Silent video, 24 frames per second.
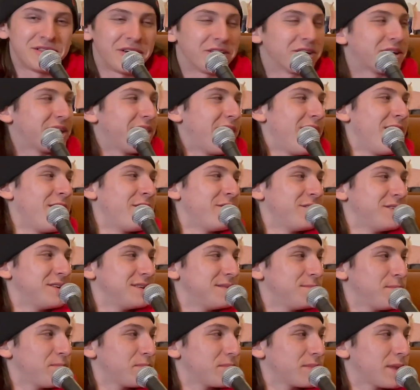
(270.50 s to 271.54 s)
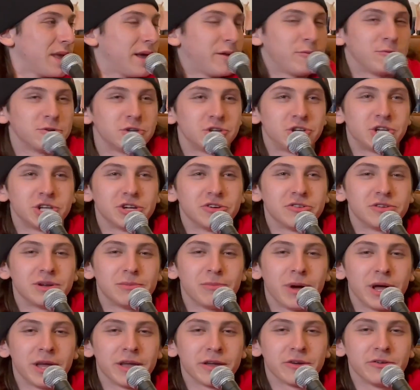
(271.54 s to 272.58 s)
dug it out and was chilling
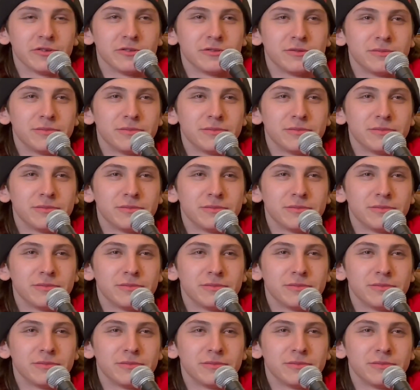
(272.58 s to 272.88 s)
in my igloo.